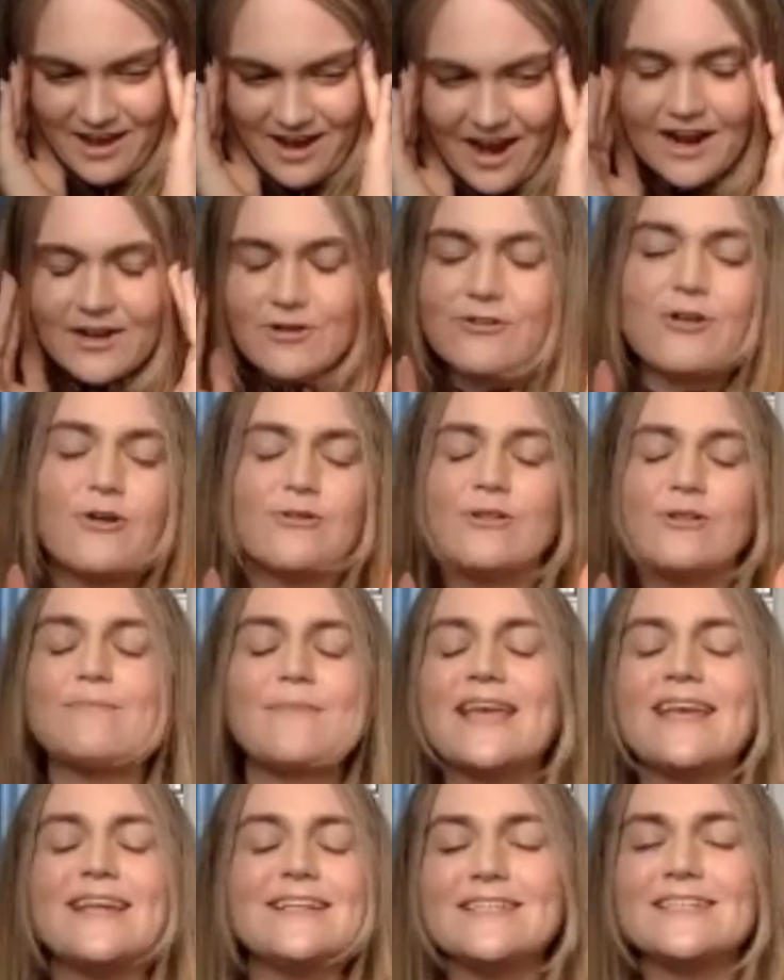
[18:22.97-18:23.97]
I, don't know, like
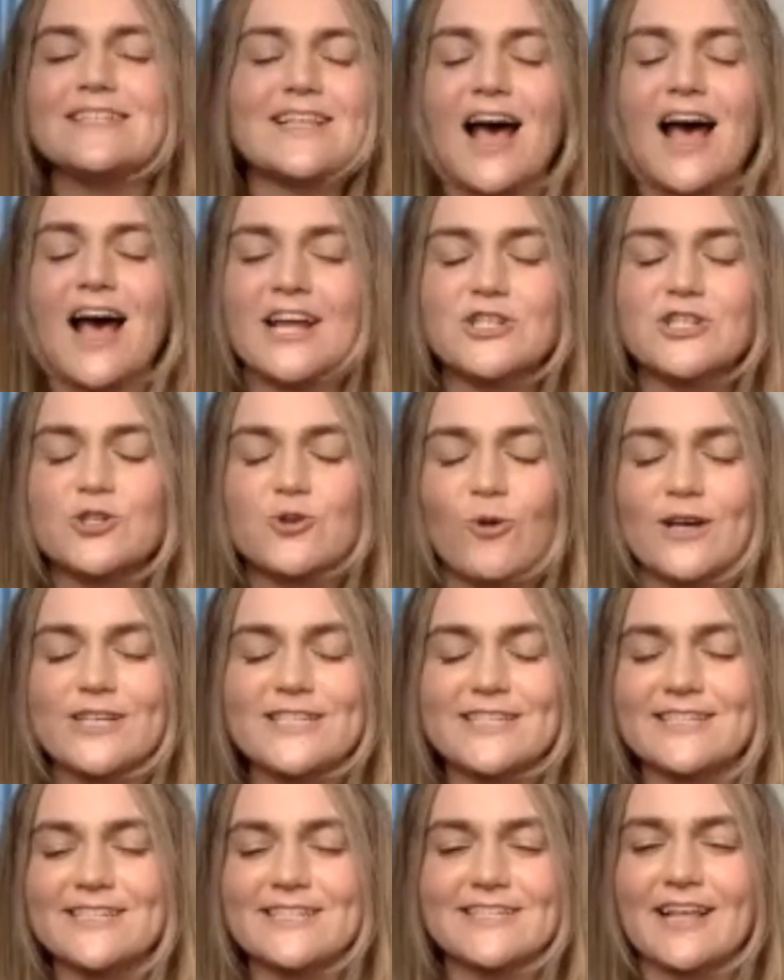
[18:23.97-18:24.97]
making design
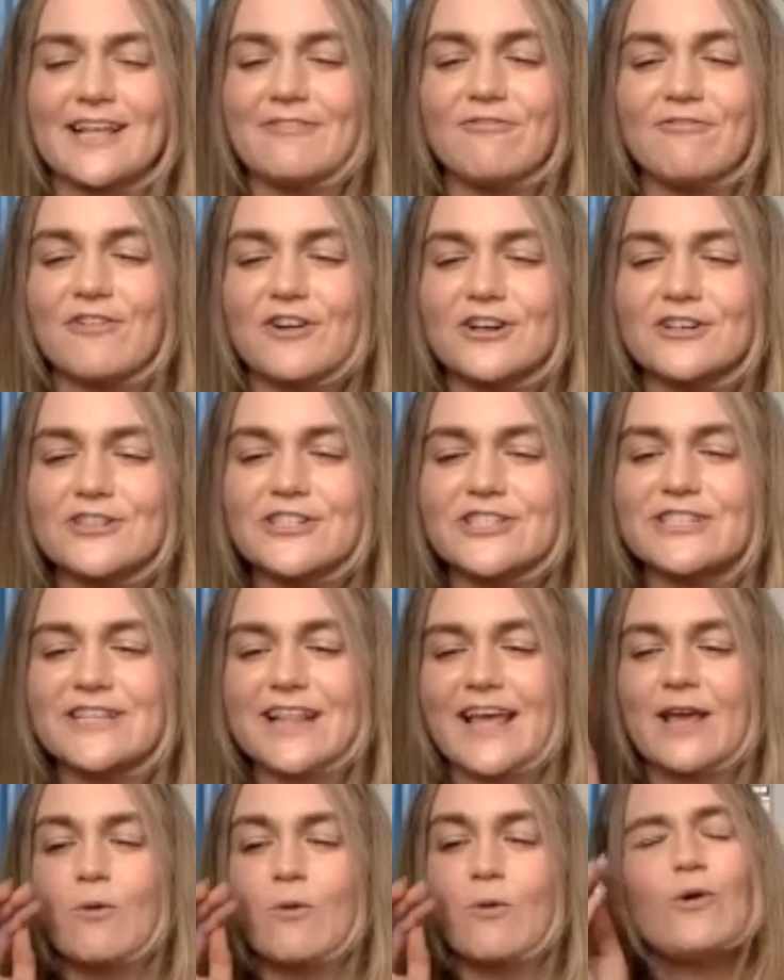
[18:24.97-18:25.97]
choices at first,
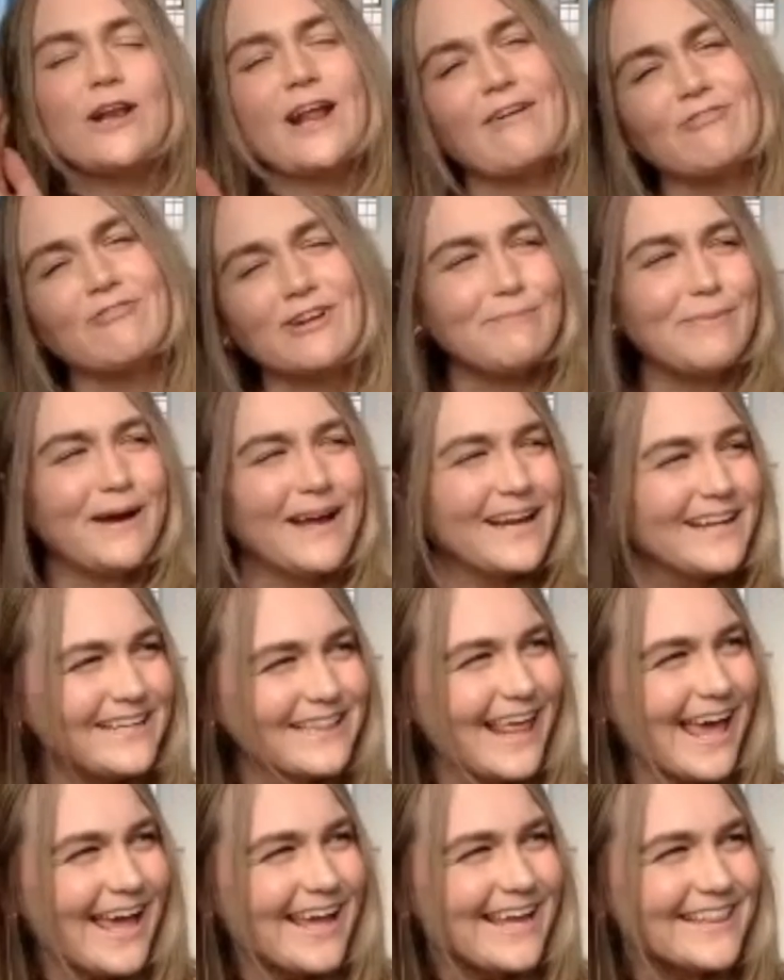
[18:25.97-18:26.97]
like would everybody
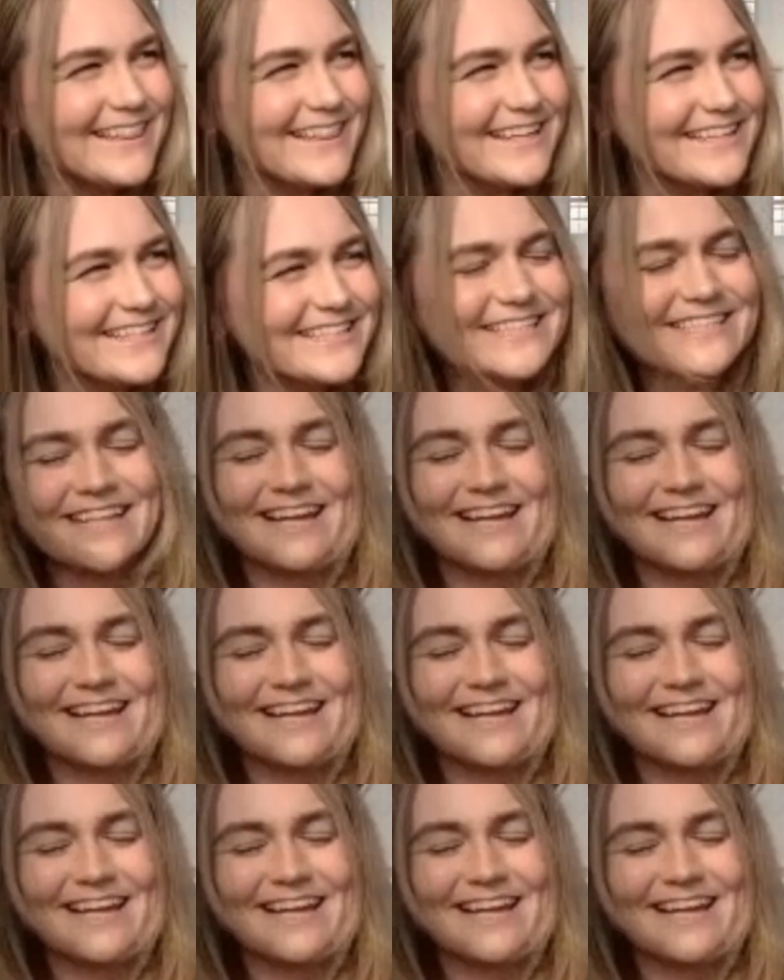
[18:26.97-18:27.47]
like this?